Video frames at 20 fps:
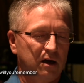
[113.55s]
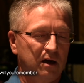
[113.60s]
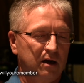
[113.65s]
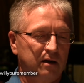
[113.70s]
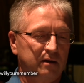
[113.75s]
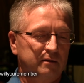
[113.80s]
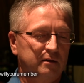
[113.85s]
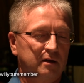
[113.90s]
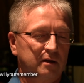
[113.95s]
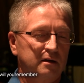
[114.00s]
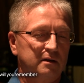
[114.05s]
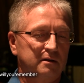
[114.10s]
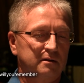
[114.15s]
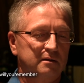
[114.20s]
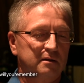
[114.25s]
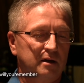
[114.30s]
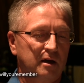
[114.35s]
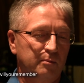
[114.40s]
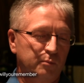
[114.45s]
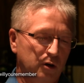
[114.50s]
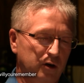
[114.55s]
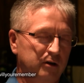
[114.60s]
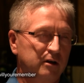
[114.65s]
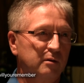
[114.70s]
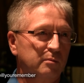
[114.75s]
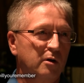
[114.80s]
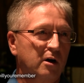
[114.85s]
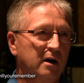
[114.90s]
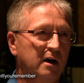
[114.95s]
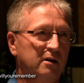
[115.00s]
uh, a
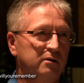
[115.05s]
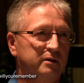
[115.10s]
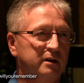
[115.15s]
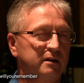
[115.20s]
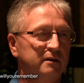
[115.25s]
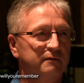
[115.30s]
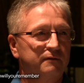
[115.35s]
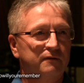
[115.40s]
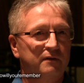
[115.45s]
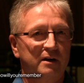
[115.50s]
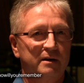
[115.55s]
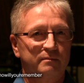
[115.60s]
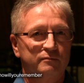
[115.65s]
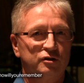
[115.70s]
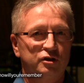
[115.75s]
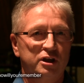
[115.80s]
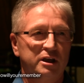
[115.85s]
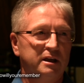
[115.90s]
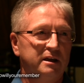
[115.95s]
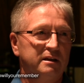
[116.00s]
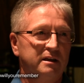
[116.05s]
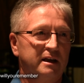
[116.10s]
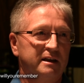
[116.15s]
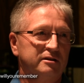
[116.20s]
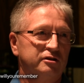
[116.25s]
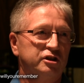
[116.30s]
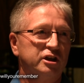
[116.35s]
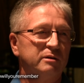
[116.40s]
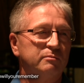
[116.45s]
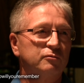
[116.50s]
burger bar out here from Gene
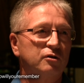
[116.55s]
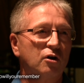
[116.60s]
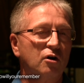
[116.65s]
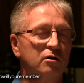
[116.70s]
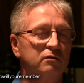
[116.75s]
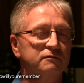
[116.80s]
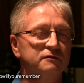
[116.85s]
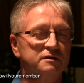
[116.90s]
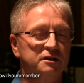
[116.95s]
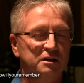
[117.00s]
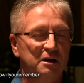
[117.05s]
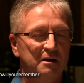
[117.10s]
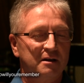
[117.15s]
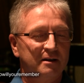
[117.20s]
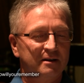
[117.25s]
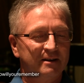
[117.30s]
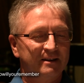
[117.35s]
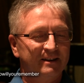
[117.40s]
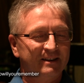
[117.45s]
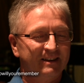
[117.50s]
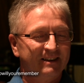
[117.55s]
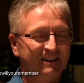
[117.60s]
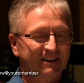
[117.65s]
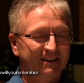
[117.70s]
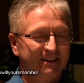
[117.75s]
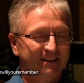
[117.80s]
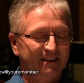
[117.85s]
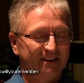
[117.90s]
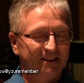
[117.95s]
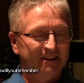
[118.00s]
and Jeep Groves.
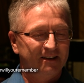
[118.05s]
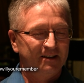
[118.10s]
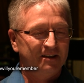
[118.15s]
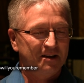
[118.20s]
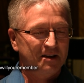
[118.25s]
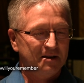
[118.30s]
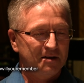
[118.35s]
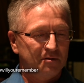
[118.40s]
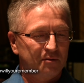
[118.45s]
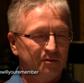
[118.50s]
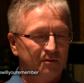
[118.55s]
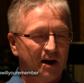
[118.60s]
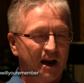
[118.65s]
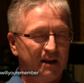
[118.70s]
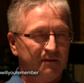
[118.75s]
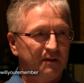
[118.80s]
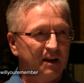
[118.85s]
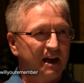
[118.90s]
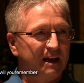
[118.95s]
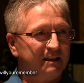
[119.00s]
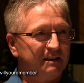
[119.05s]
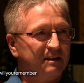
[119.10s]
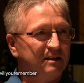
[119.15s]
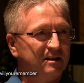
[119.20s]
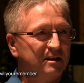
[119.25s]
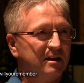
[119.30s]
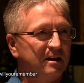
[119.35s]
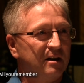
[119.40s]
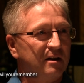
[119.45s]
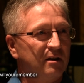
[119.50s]
Ran
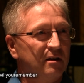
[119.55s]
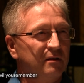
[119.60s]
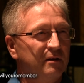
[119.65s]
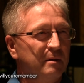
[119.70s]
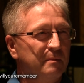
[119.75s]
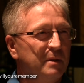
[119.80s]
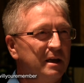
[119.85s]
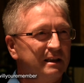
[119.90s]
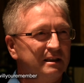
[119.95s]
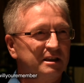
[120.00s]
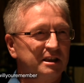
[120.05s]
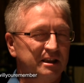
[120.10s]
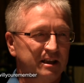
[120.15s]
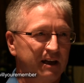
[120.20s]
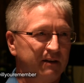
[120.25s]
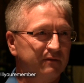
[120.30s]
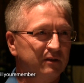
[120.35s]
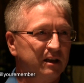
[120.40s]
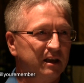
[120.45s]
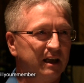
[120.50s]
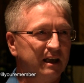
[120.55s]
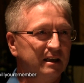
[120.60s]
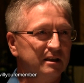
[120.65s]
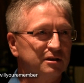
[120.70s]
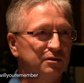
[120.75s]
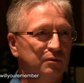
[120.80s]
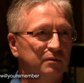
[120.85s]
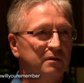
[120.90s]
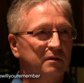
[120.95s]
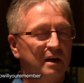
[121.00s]
that till the mid
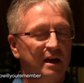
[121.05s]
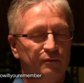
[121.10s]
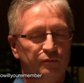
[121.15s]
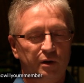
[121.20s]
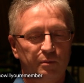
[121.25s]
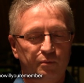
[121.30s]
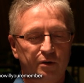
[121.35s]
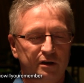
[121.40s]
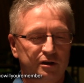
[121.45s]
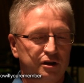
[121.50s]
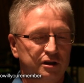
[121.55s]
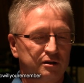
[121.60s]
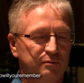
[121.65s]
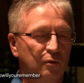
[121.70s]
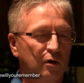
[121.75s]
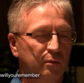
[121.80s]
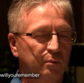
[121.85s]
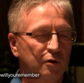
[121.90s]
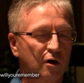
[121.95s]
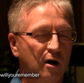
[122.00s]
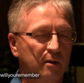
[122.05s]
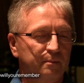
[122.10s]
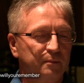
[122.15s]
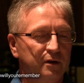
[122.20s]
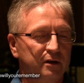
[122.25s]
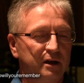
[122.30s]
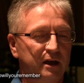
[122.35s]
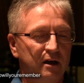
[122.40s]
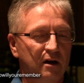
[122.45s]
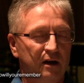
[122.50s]
70s, and we purchased more
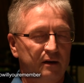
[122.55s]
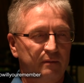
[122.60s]
property